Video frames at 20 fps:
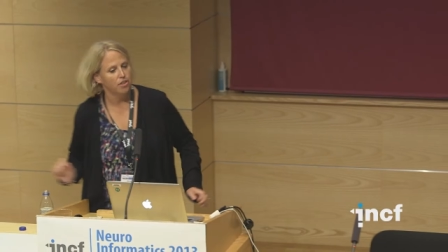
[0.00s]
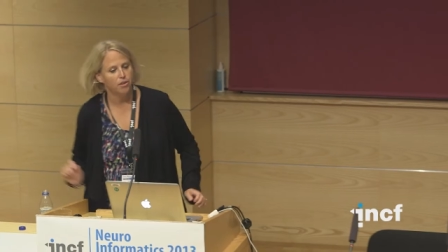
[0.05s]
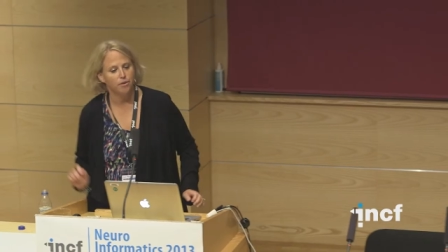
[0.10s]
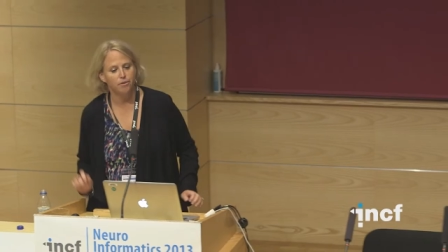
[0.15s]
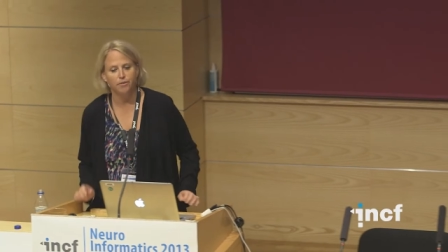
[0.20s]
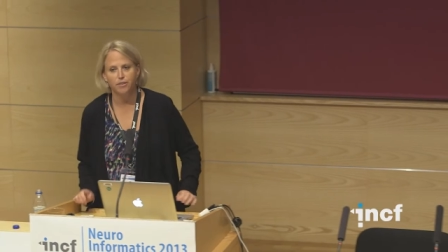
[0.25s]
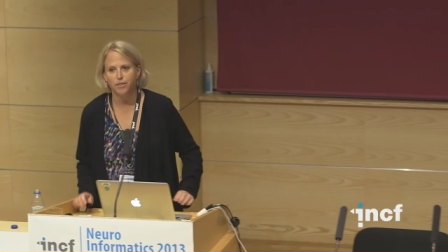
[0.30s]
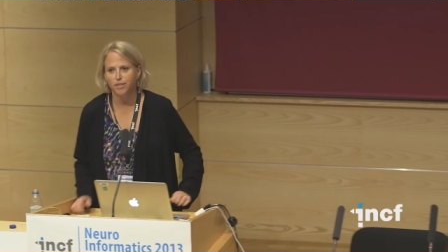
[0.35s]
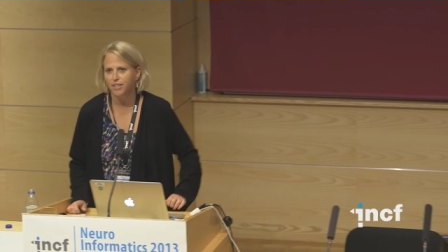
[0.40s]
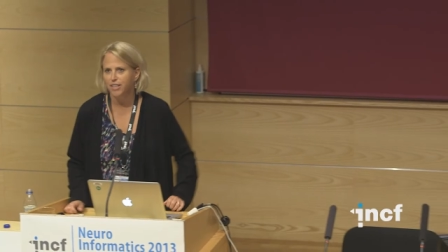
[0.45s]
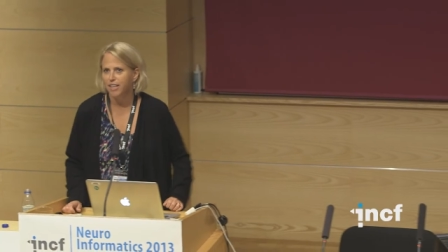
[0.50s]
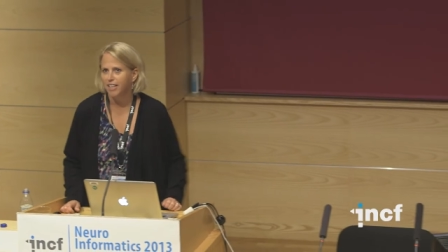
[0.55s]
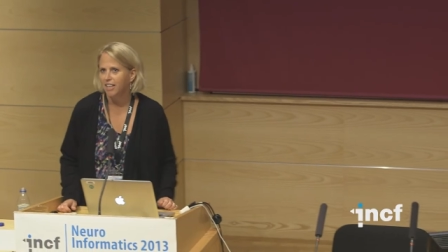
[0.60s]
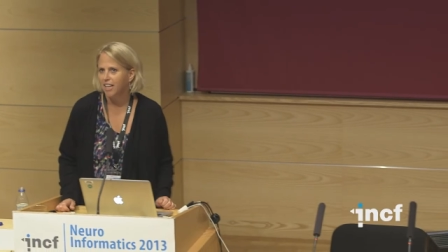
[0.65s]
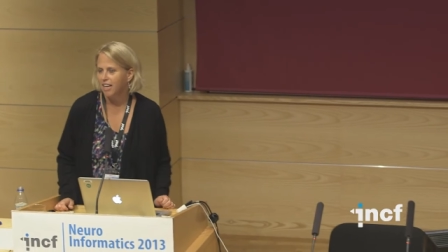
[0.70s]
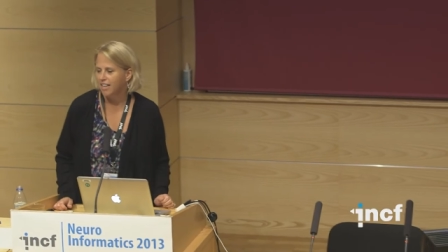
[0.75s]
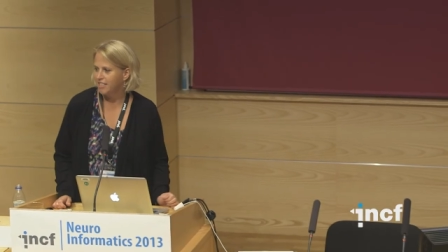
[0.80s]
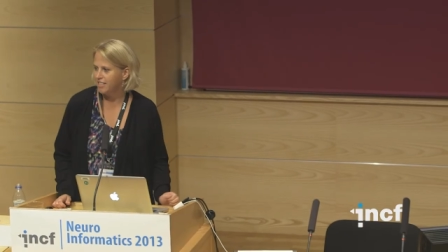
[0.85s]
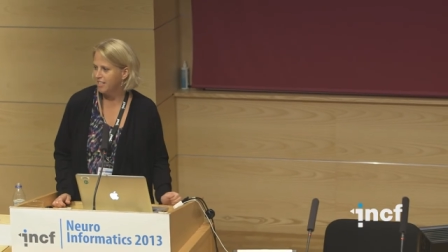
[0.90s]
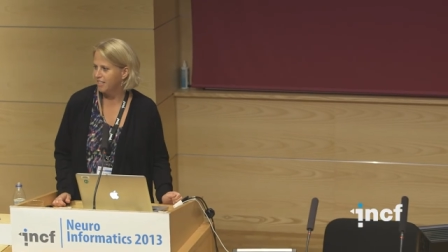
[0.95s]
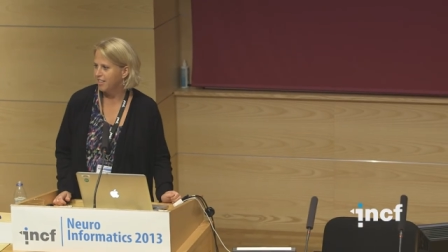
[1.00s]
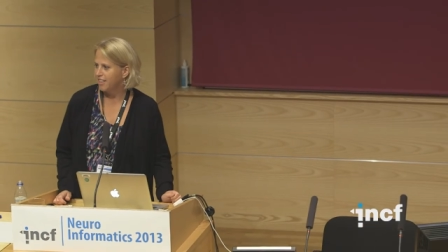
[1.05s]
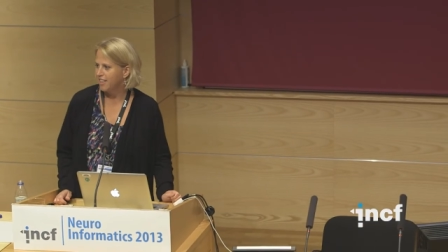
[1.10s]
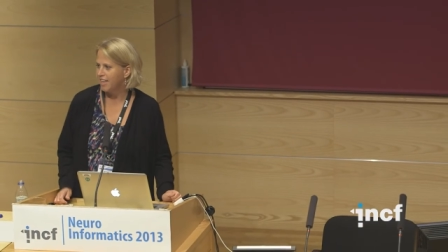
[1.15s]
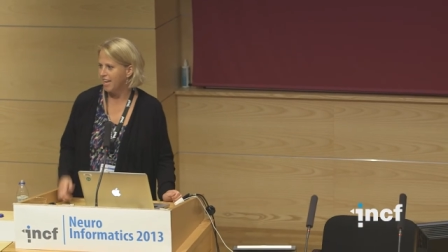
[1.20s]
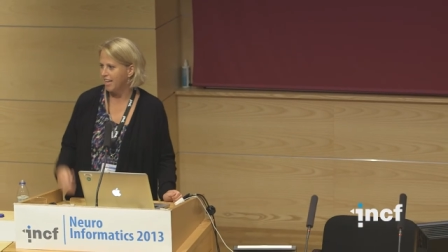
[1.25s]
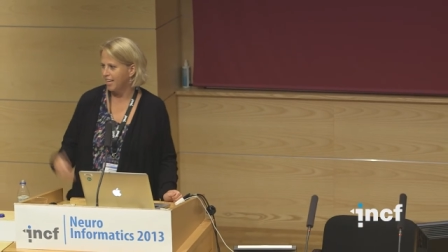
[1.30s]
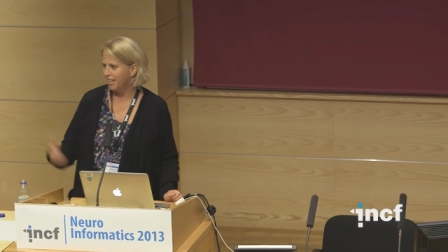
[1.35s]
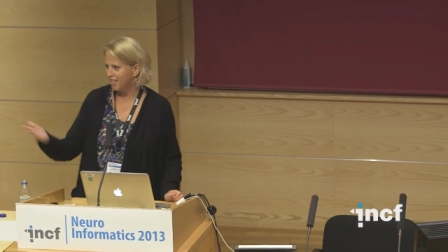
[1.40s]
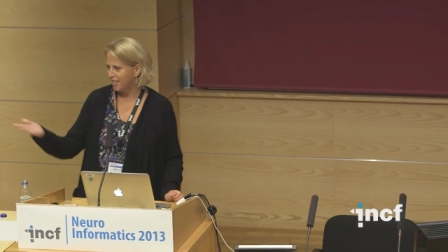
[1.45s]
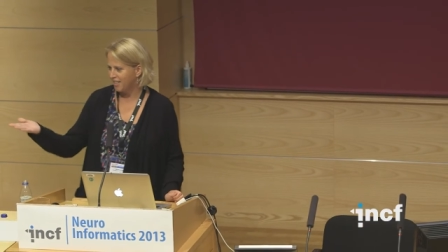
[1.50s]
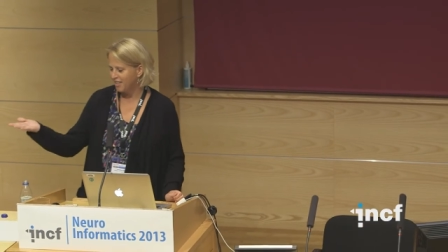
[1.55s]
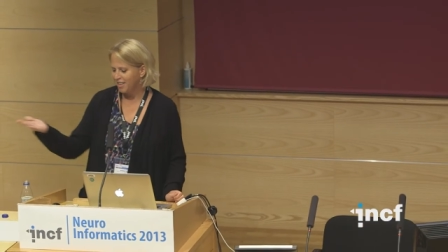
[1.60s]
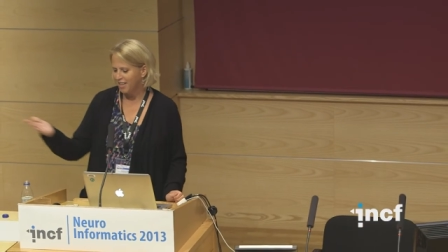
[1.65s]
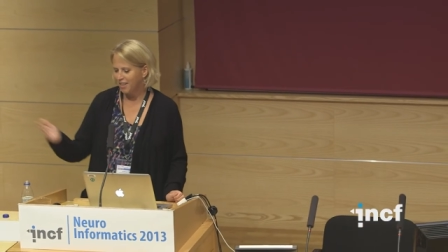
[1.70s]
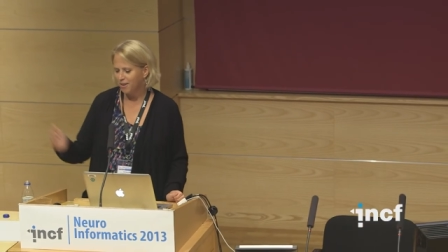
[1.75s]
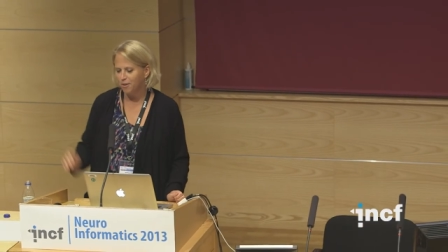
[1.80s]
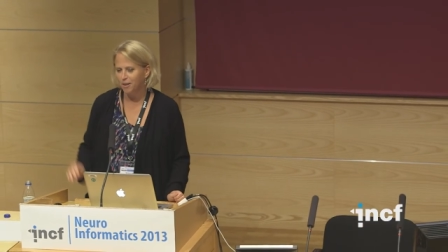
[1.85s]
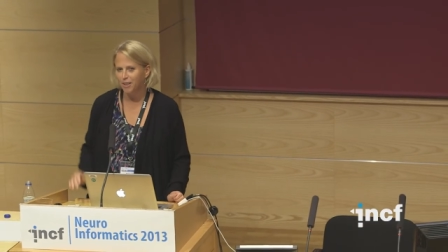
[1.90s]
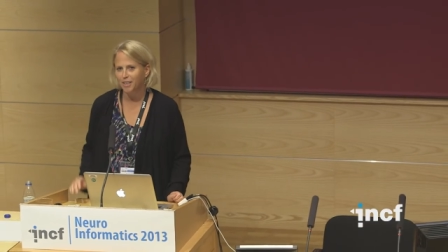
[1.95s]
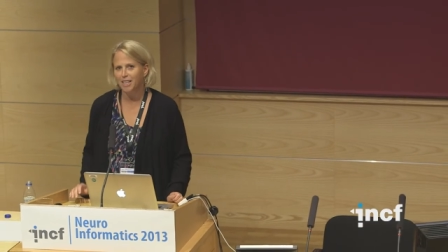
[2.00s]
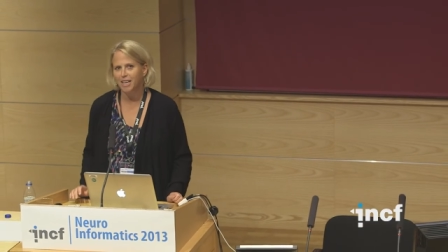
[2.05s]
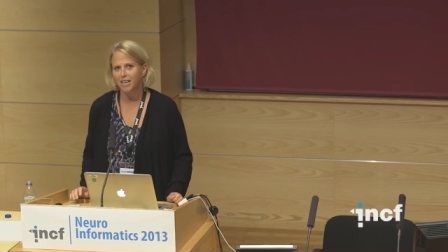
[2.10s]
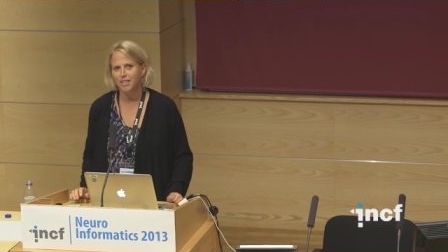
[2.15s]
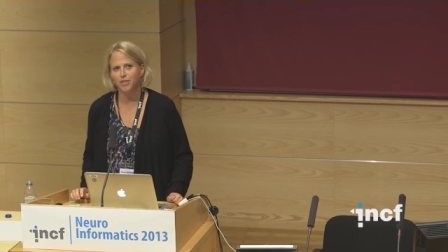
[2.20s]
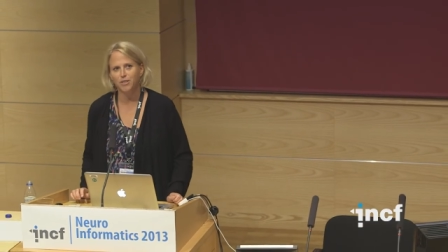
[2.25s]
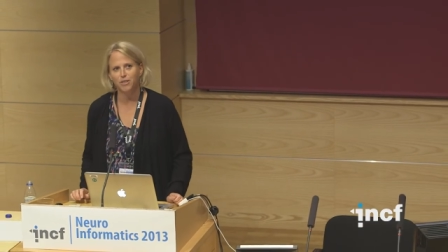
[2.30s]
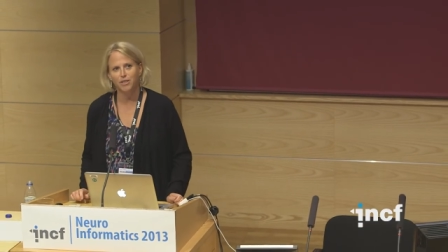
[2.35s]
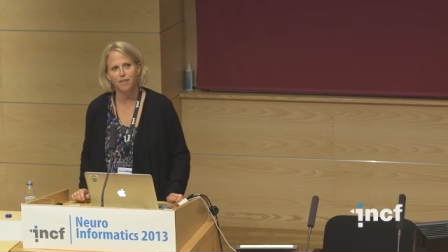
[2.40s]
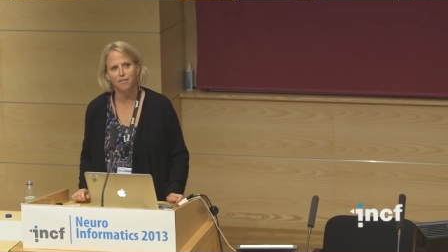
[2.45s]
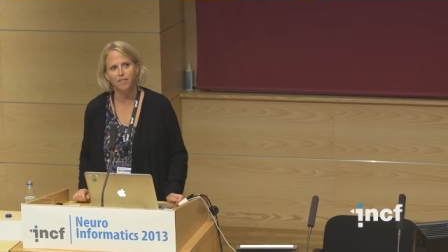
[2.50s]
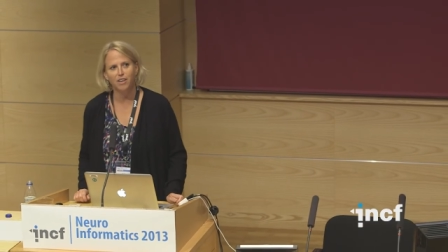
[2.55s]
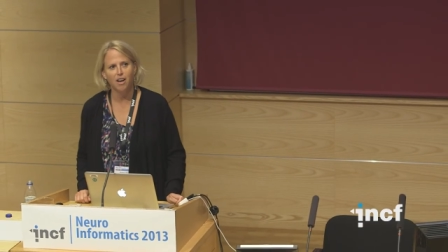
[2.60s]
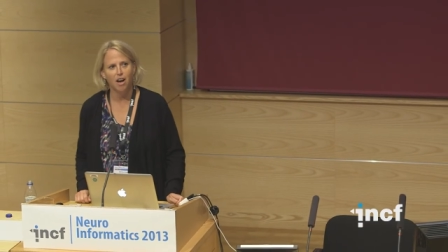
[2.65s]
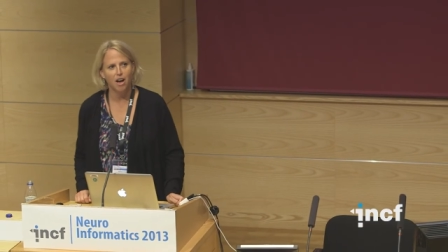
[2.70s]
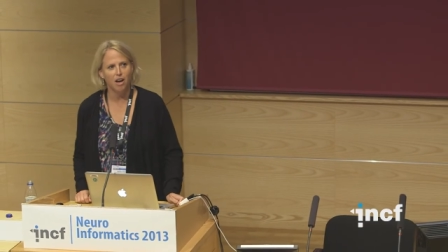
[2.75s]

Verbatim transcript: So first, I'd like to thank the organizers of the